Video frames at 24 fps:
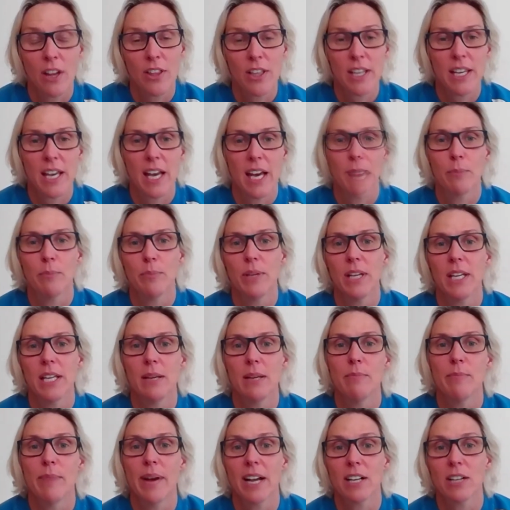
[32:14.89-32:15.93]
he had a big
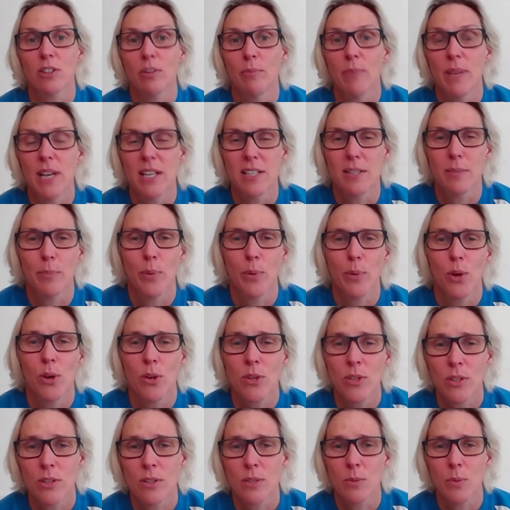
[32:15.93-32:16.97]
impact on me as a
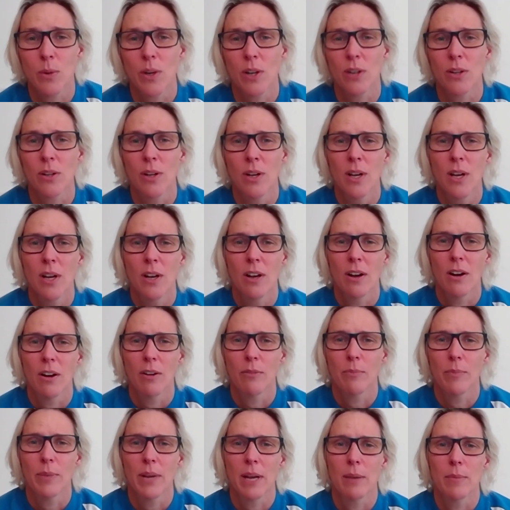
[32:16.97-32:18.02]
person as well.
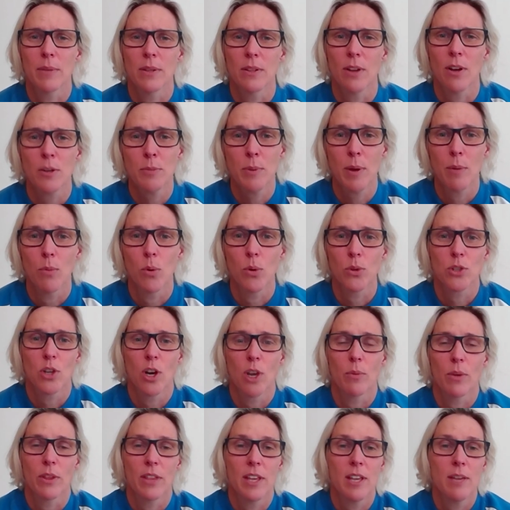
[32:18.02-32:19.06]
I spent more
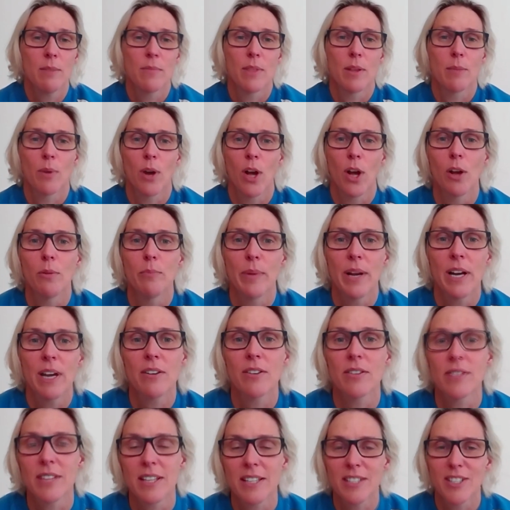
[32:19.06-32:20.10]
time with him than my own
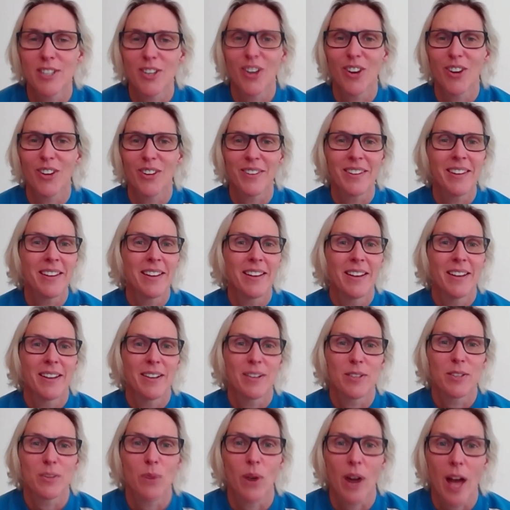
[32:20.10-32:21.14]
parents, as you know,
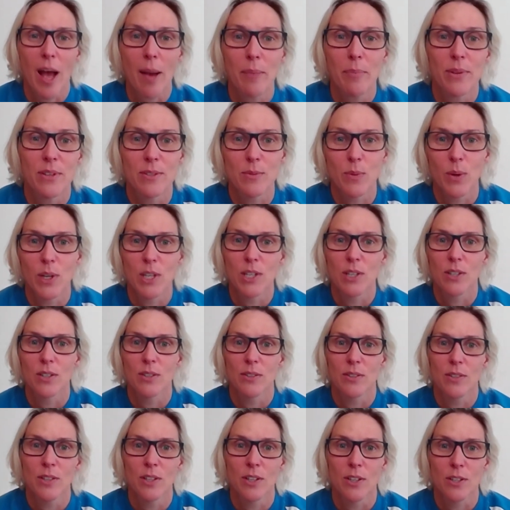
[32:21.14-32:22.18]
is what happens when you're
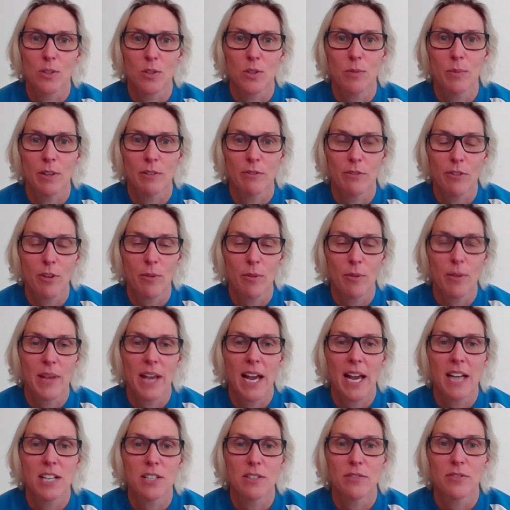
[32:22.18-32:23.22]
swimming from
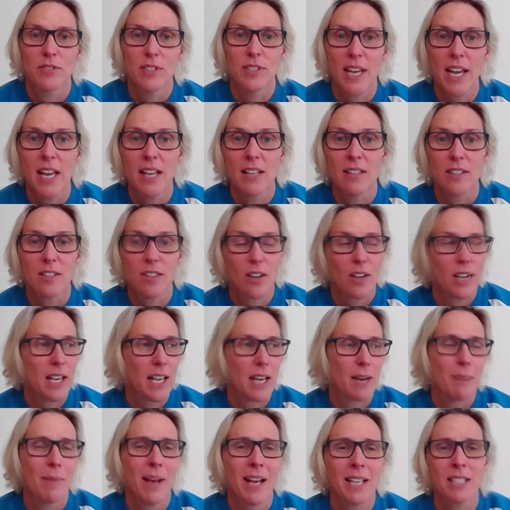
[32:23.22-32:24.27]
the age of 10. So he
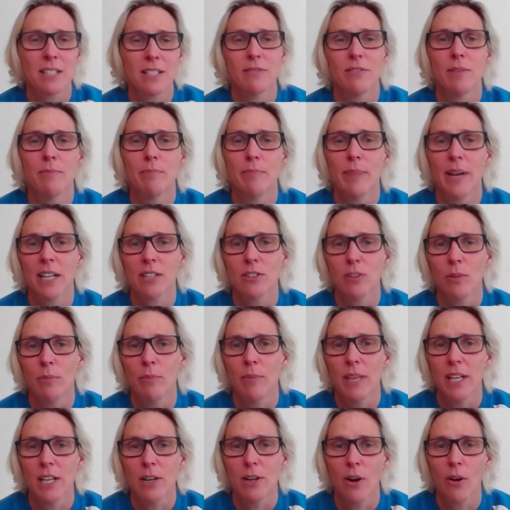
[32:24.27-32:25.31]
had a massive impact on
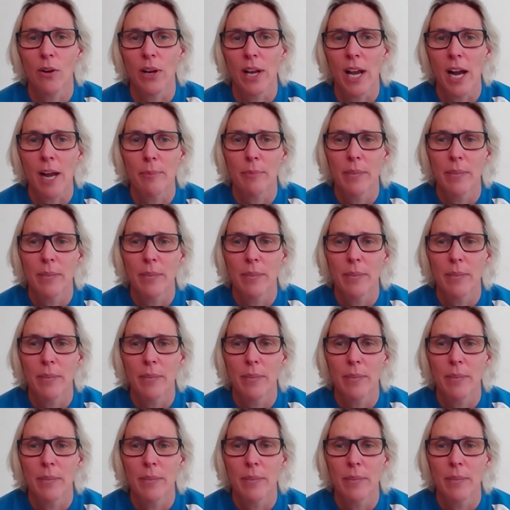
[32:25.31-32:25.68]
me growing up.